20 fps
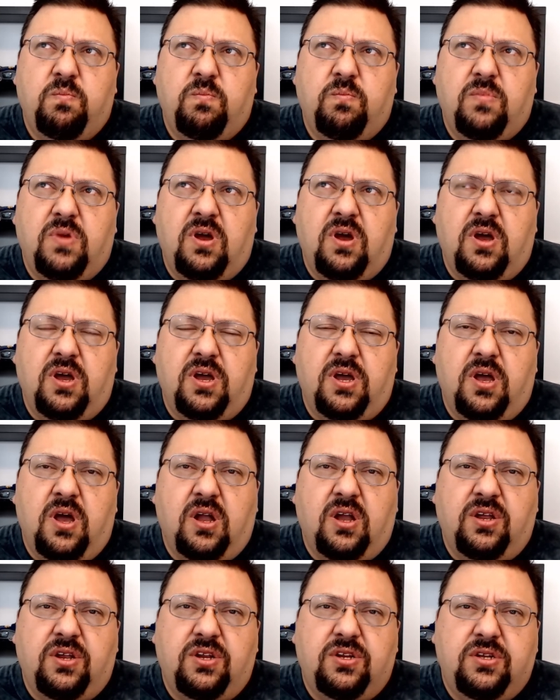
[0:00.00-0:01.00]
a
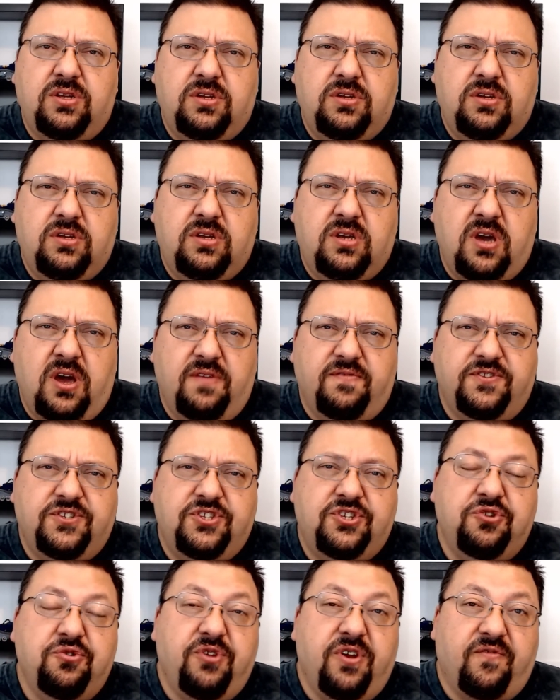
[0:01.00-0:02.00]
kind of
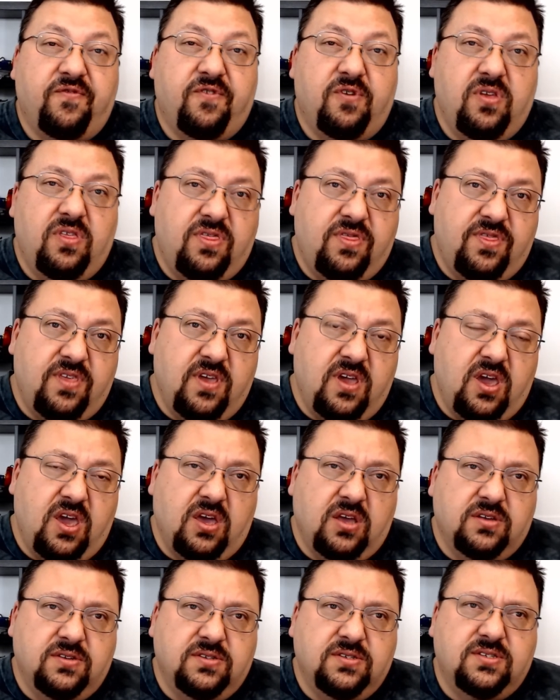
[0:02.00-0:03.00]
two different
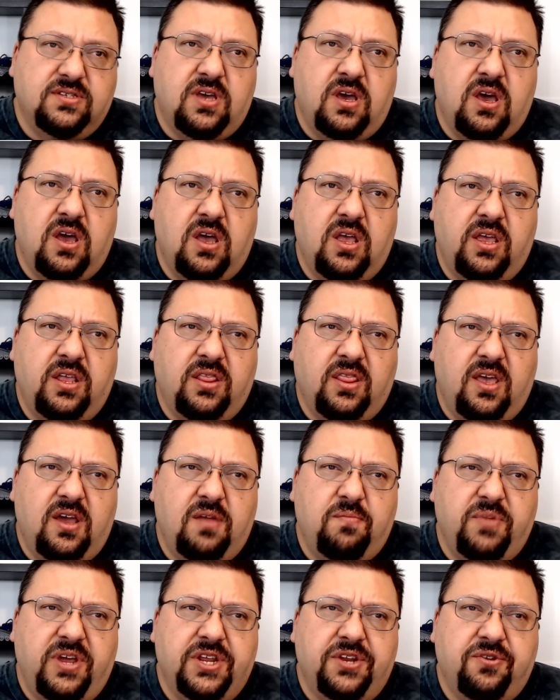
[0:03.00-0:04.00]
things. It led
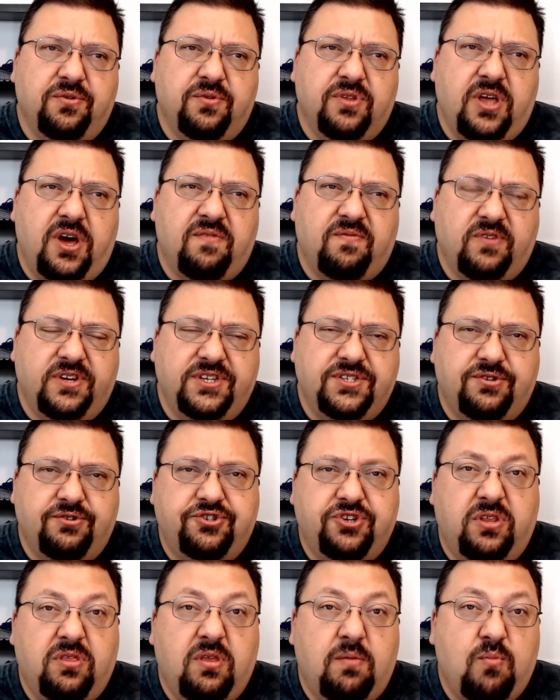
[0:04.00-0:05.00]
me to do a lot of research
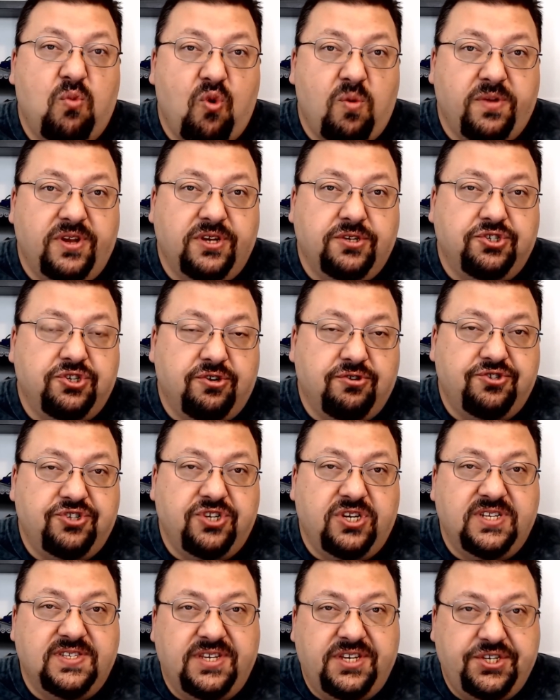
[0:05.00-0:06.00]
on the Mormon Church and
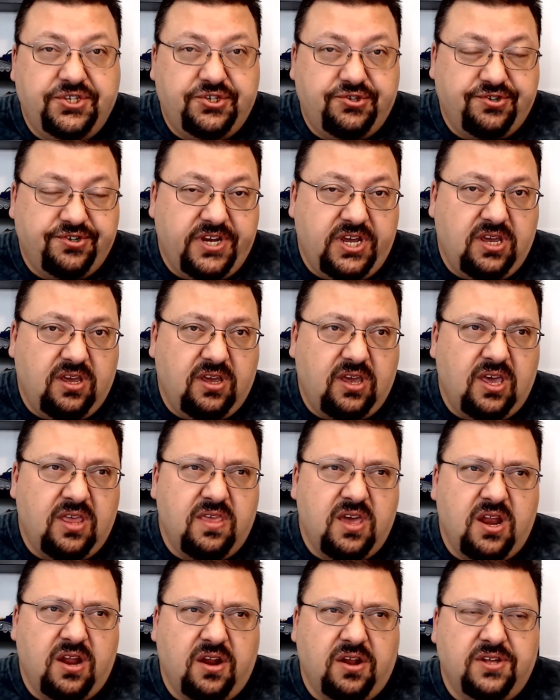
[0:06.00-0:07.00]
its history, and
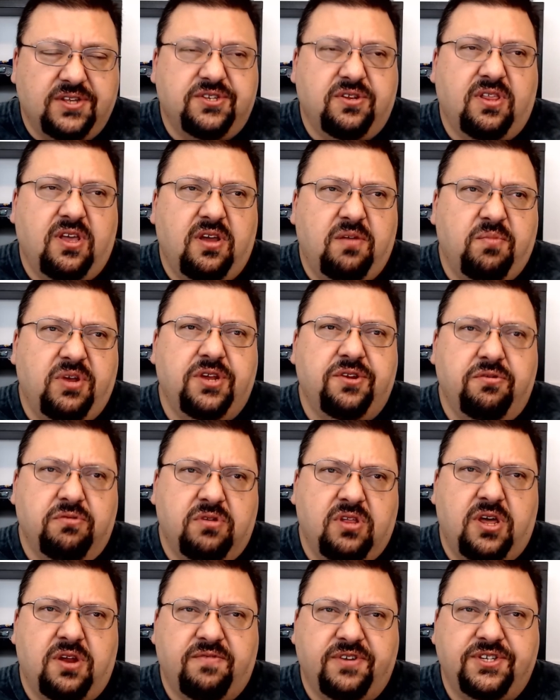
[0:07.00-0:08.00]
then it also led me to do a
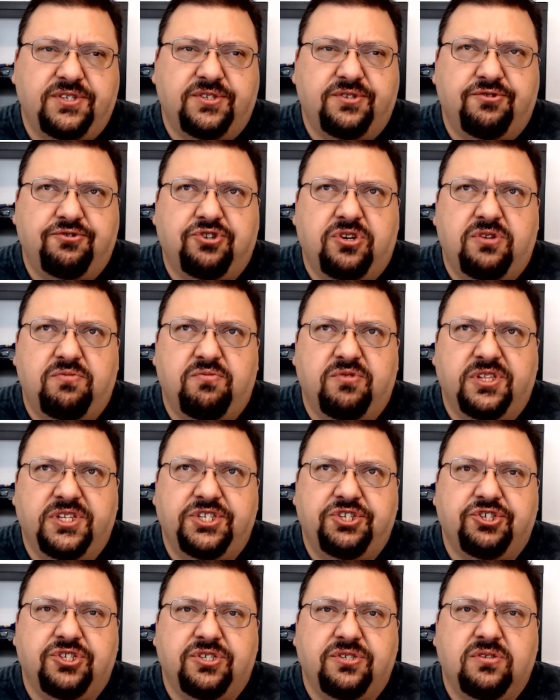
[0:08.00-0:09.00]
lot of research on
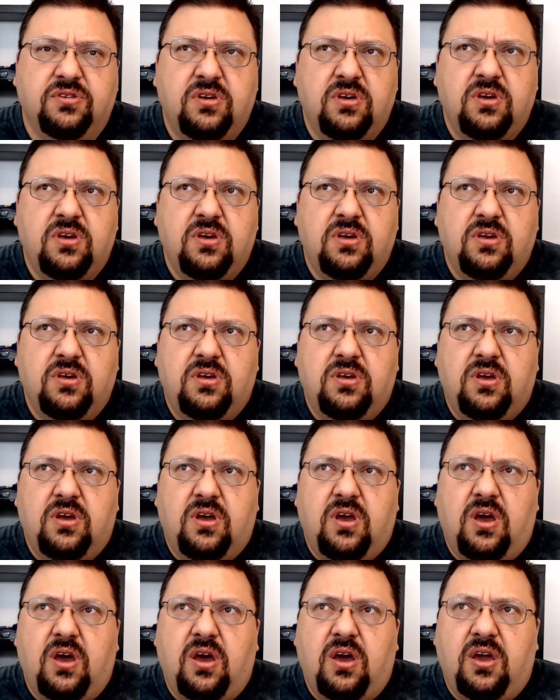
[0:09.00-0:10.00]
religion
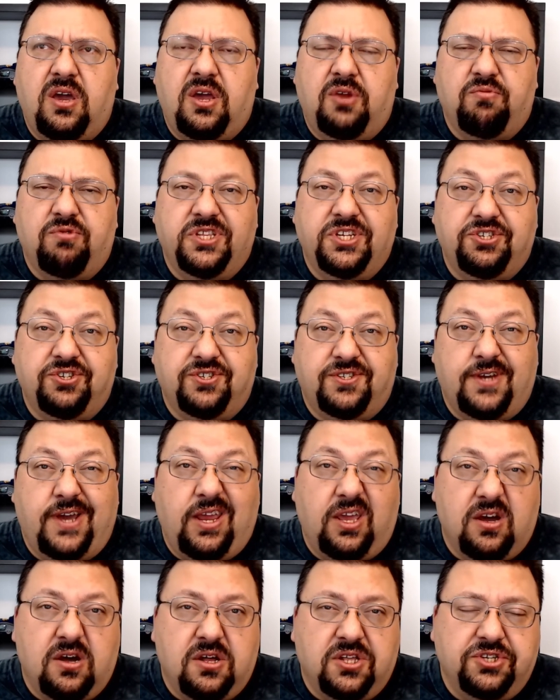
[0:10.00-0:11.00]
and religious
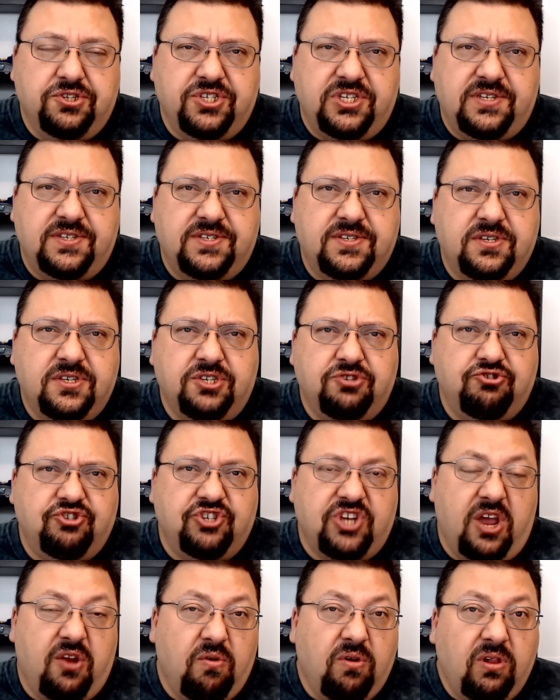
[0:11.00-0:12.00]
ideologies in
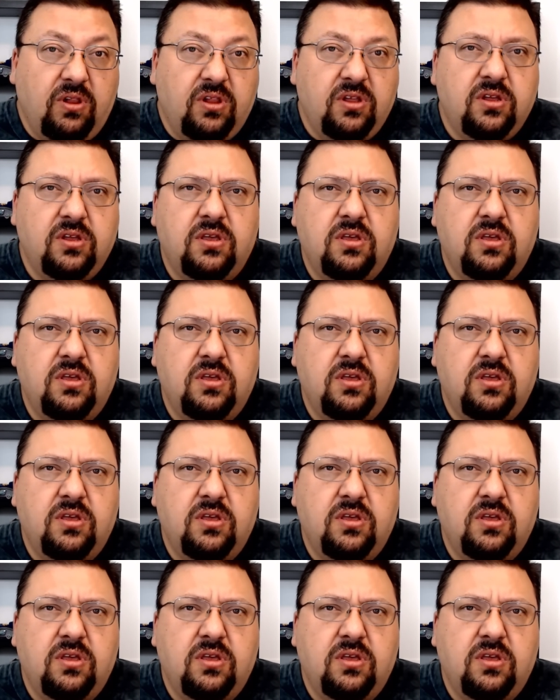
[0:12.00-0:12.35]
general.